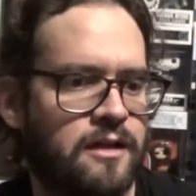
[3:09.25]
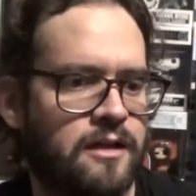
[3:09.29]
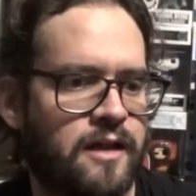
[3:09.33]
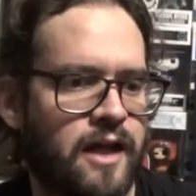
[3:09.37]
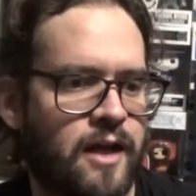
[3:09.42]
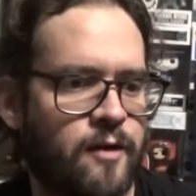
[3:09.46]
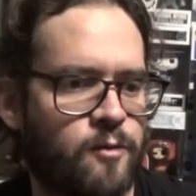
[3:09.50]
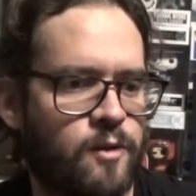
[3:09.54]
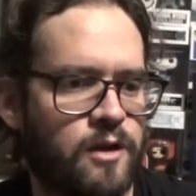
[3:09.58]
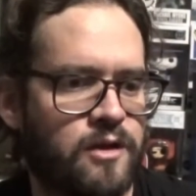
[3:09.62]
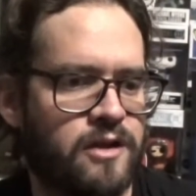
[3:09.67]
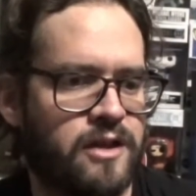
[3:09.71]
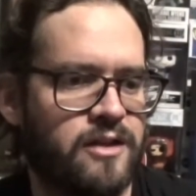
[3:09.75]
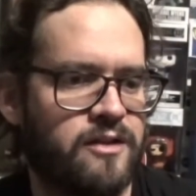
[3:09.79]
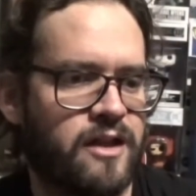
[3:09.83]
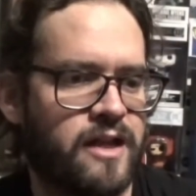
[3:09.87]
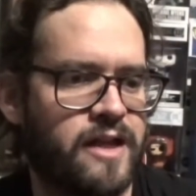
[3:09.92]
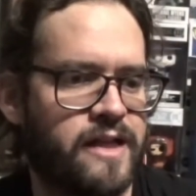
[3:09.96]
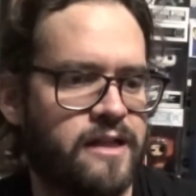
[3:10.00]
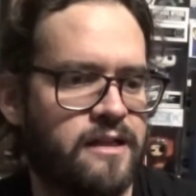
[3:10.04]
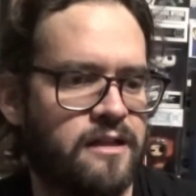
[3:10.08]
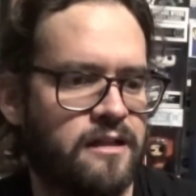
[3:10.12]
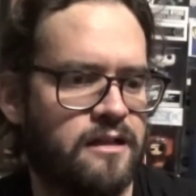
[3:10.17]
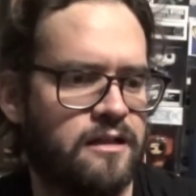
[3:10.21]
I really
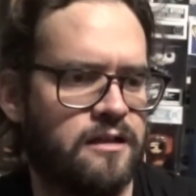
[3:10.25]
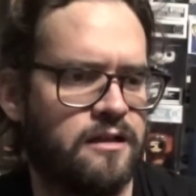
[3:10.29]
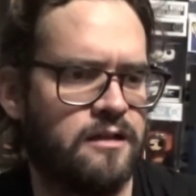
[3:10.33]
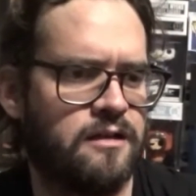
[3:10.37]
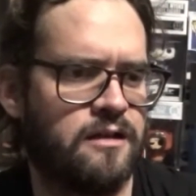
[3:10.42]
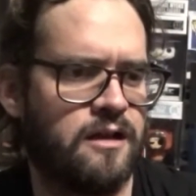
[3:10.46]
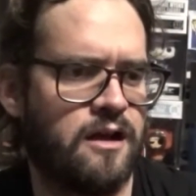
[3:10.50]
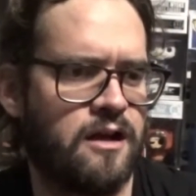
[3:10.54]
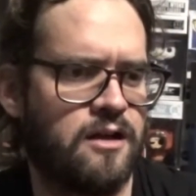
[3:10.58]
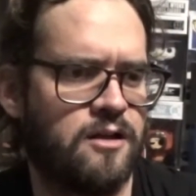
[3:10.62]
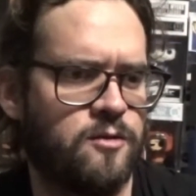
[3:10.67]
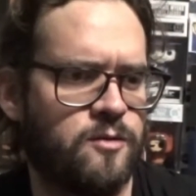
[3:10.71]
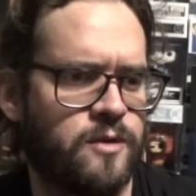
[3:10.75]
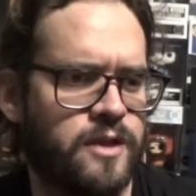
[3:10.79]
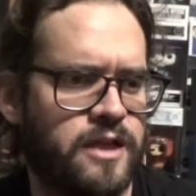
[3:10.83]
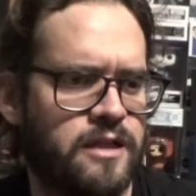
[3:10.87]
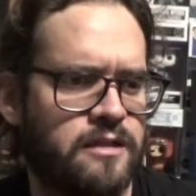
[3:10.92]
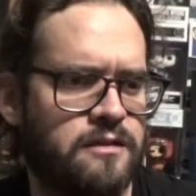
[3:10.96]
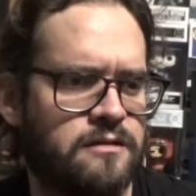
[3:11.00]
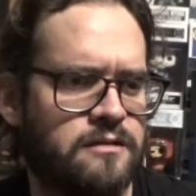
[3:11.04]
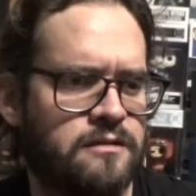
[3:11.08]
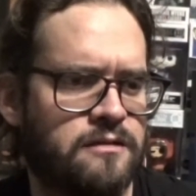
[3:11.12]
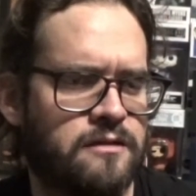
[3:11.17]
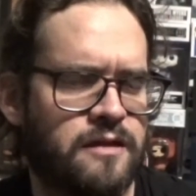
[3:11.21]
like
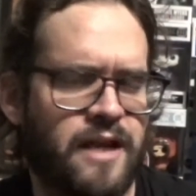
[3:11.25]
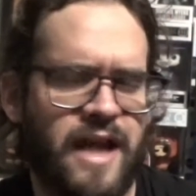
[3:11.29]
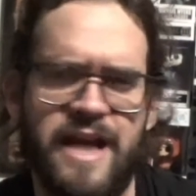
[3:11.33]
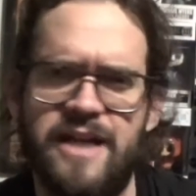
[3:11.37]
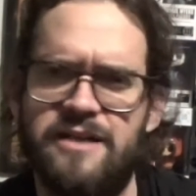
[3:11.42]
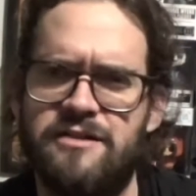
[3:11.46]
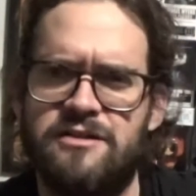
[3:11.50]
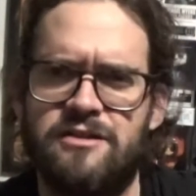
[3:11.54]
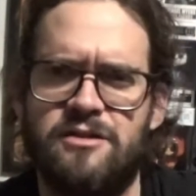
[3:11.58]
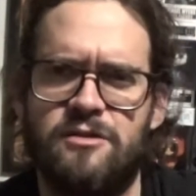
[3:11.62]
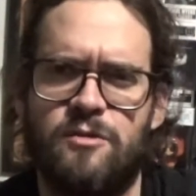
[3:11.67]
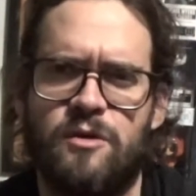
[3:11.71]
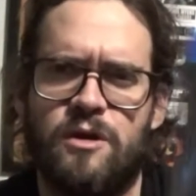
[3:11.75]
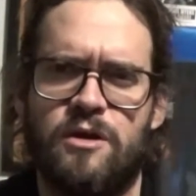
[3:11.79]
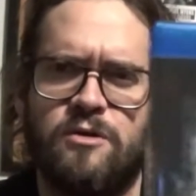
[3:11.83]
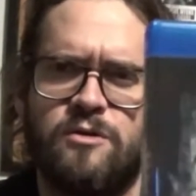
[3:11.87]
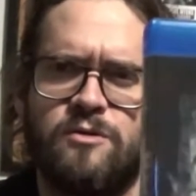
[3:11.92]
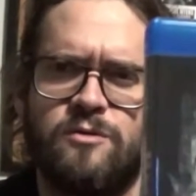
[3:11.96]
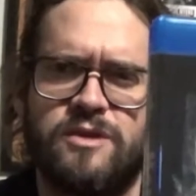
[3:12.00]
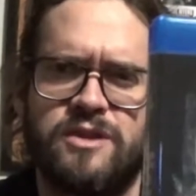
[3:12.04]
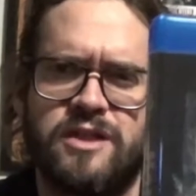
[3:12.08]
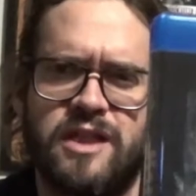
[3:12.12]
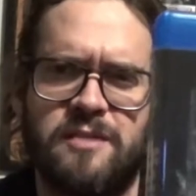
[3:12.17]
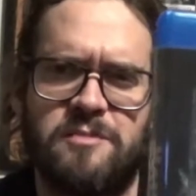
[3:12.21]
Halloween
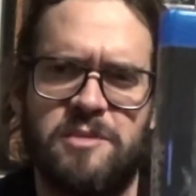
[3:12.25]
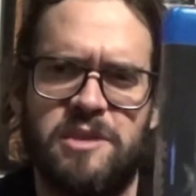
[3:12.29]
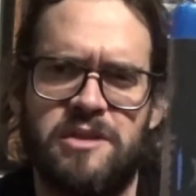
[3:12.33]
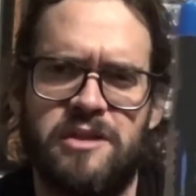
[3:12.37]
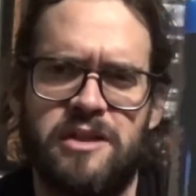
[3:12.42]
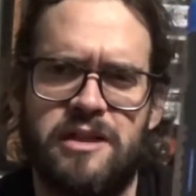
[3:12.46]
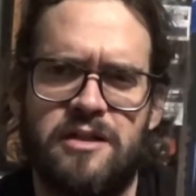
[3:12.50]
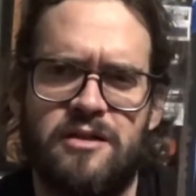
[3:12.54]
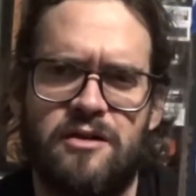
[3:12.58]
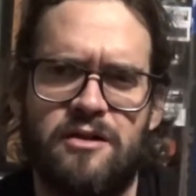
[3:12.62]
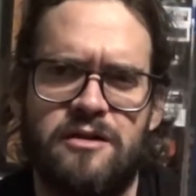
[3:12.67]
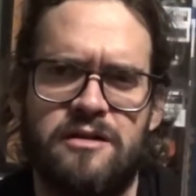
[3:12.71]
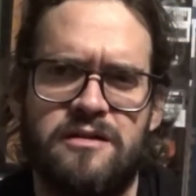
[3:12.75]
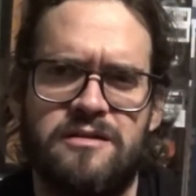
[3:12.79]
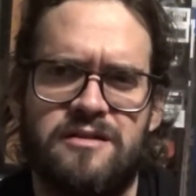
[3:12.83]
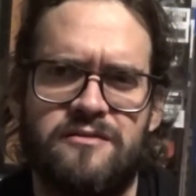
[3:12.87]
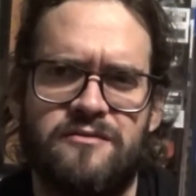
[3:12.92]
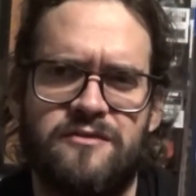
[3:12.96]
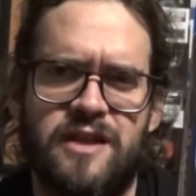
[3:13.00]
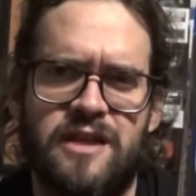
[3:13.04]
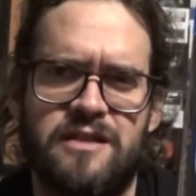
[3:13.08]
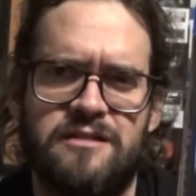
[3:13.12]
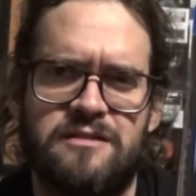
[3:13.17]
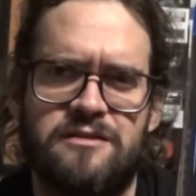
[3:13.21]
H2O with Jamie Lee Curtis,
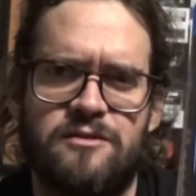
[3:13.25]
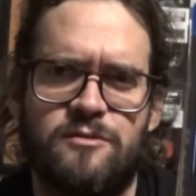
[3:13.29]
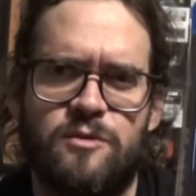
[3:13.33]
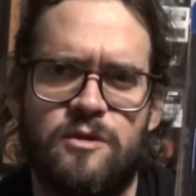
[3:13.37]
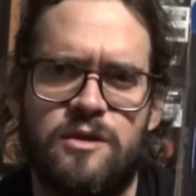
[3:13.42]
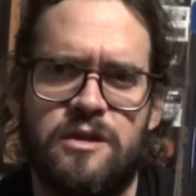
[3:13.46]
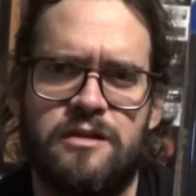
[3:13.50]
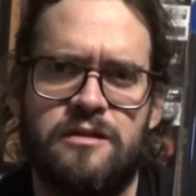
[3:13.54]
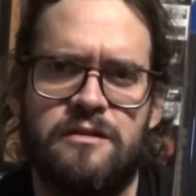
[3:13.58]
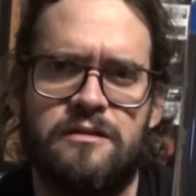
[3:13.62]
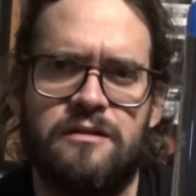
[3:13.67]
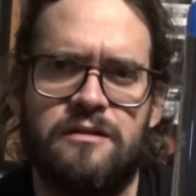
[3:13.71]
if that's the one.